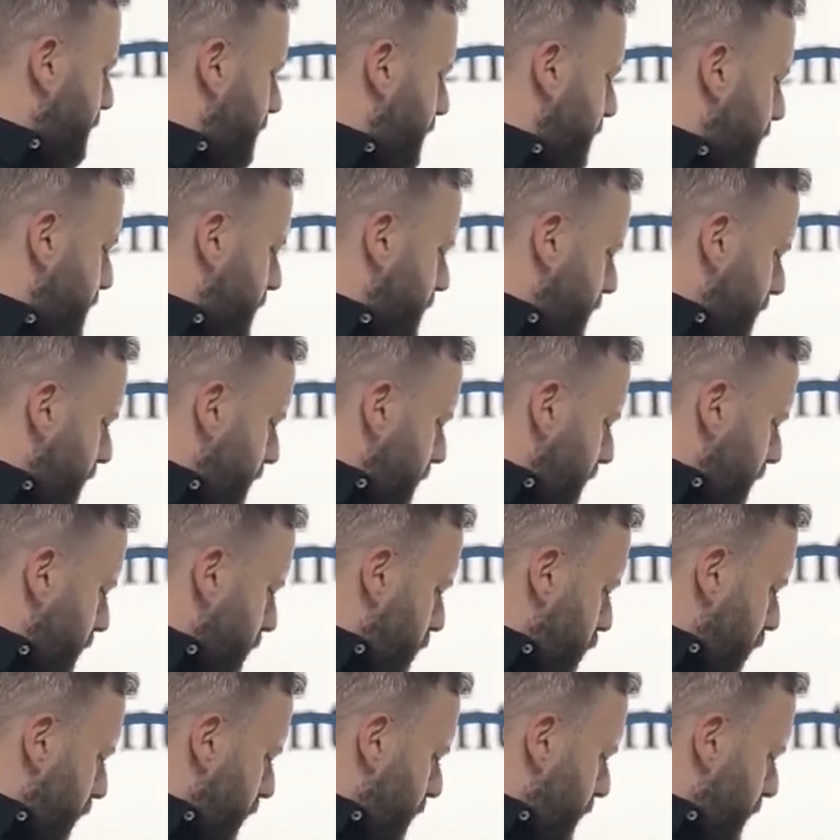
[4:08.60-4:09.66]
it.
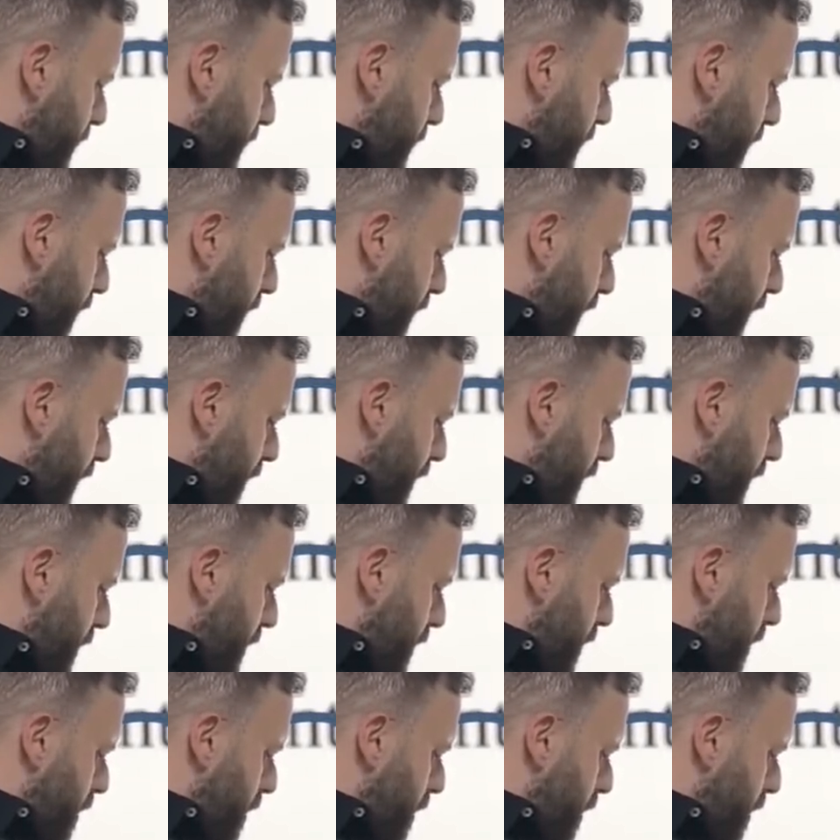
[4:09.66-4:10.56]
So it's sine